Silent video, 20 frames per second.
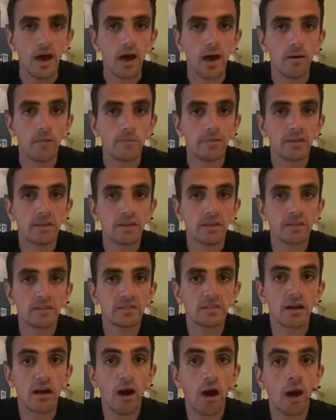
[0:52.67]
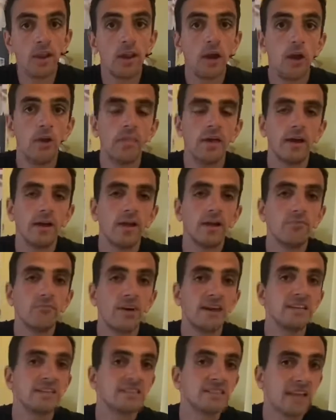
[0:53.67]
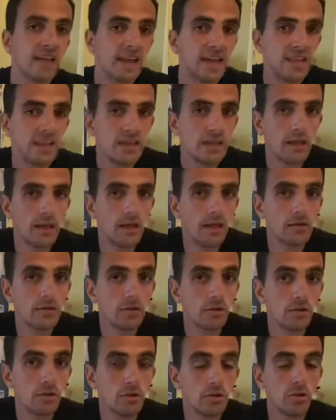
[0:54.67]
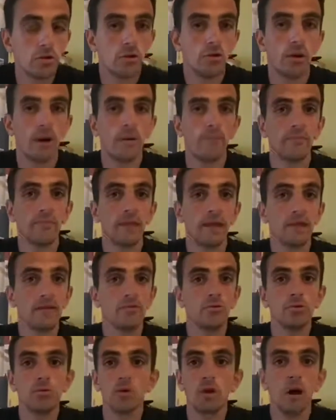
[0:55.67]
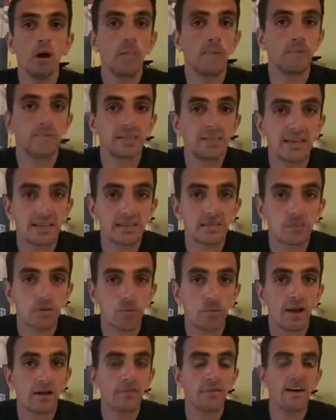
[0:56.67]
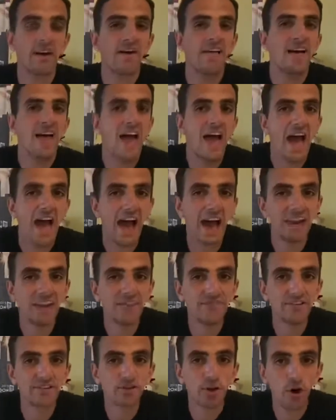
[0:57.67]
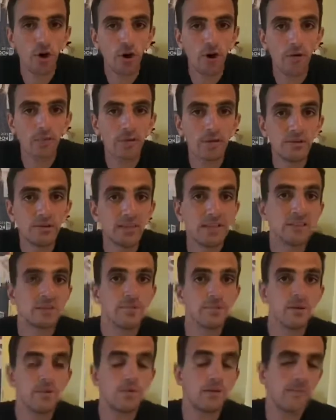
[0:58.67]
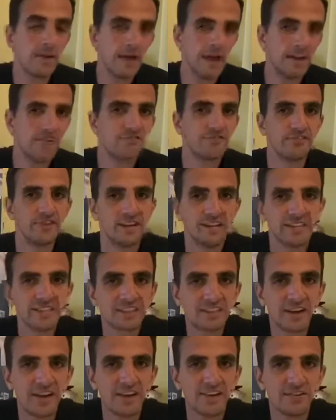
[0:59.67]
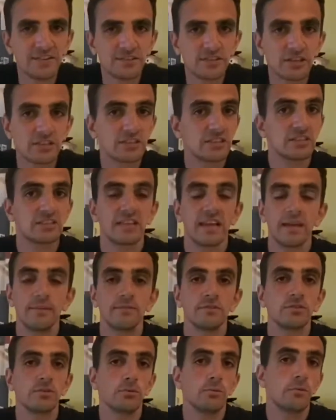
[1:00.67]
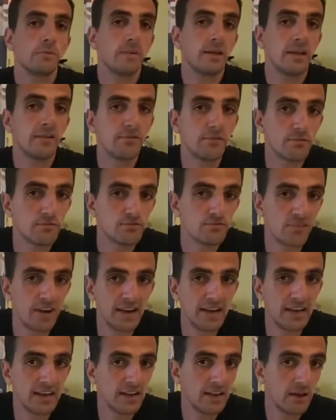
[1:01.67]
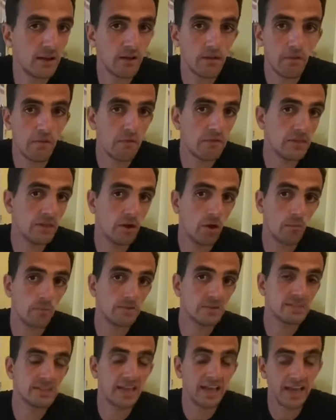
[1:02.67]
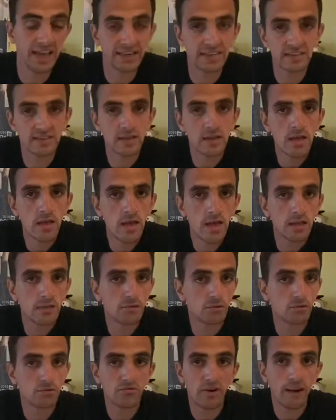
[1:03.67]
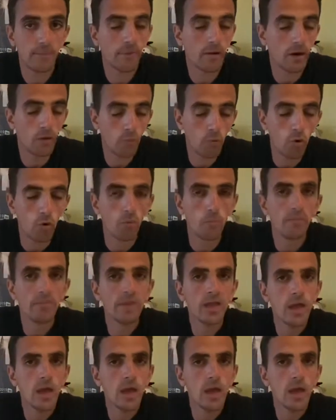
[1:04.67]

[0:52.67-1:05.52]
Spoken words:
Because I know that in race day, you can't predict the weather, and if it's hot, you need to be prepared for it. So just the same as you would be if it was raining the opposite end, you would wrap up warm.